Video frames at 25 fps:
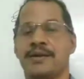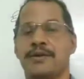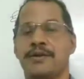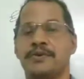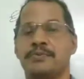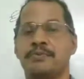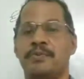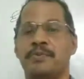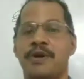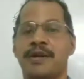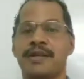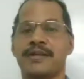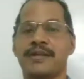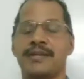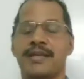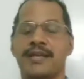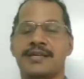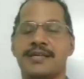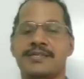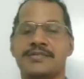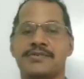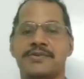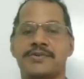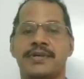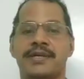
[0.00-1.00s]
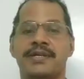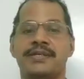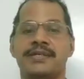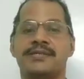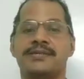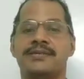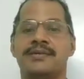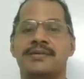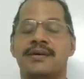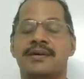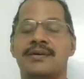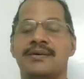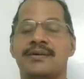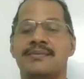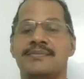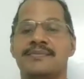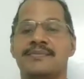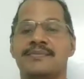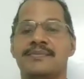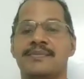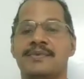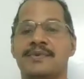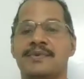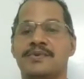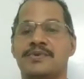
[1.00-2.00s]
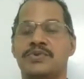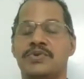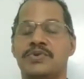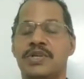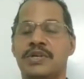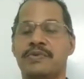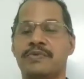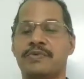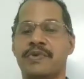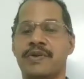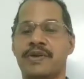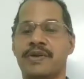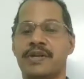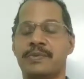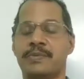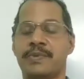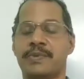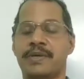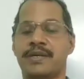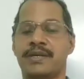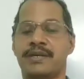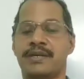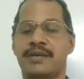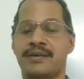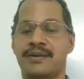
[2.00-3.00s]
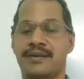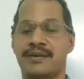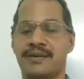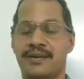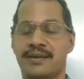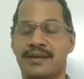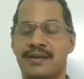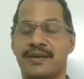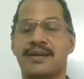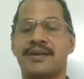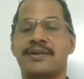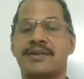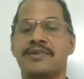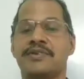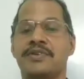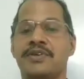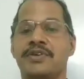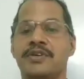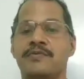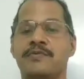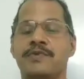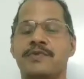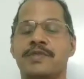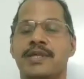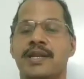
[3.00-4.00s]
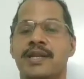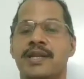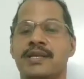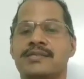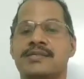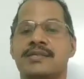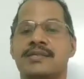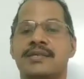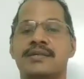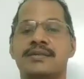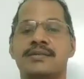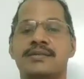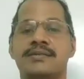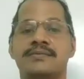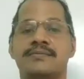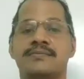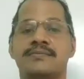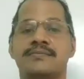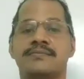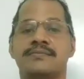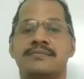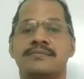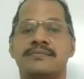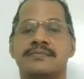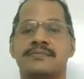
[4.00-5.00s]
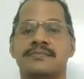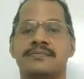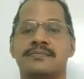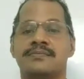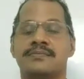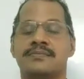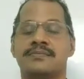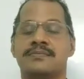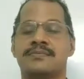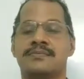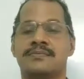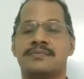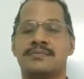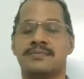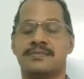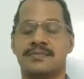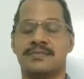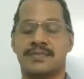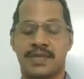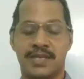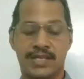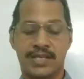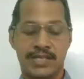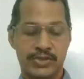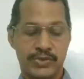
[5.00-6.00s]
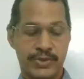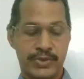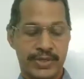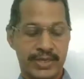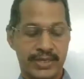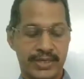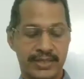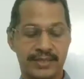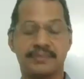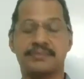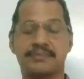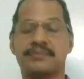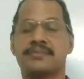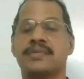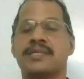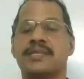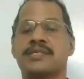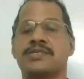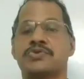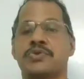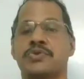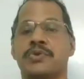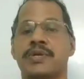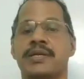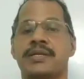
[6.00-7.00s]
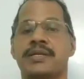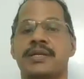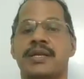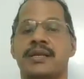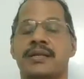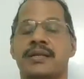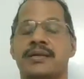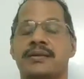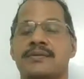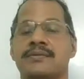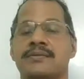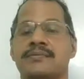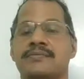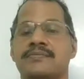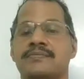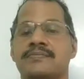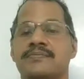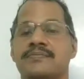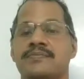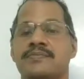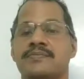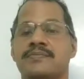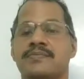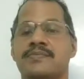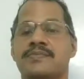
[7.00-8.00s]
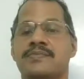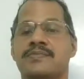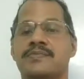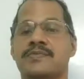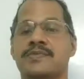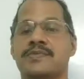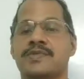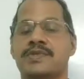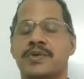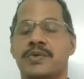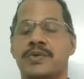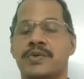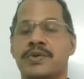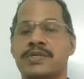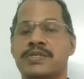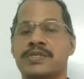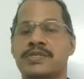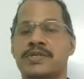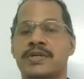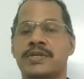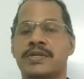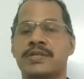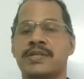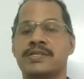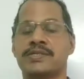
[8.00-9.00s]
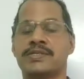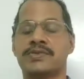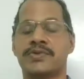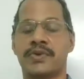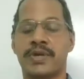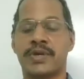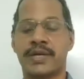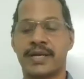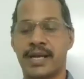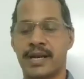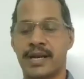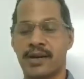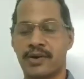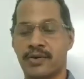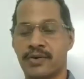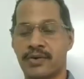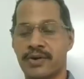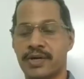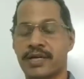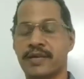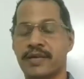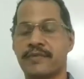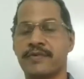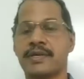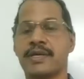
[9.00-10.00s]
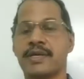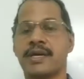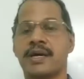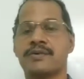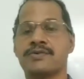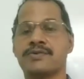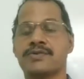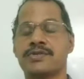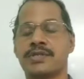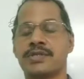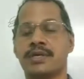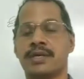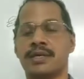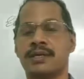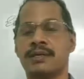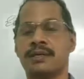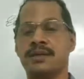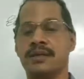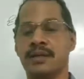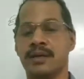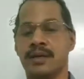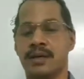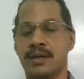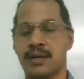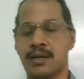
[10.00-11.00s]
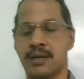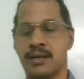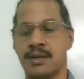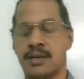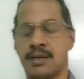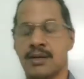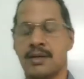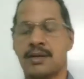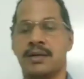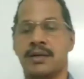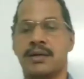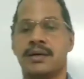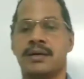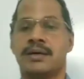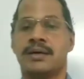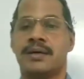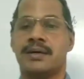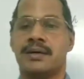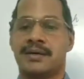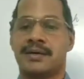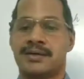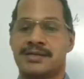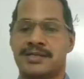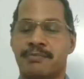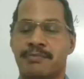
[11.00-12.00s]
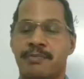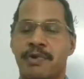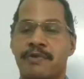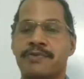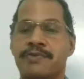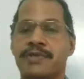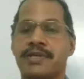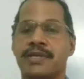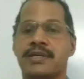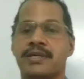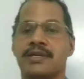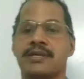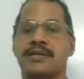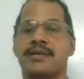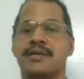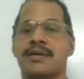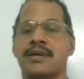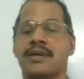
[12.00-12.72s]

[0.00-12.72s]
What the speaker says: Good morning, dear students. Today we will be continuing with the lesson Iswaran the Storyteller. So, Iswaran the Storyteller, already we have seen some of the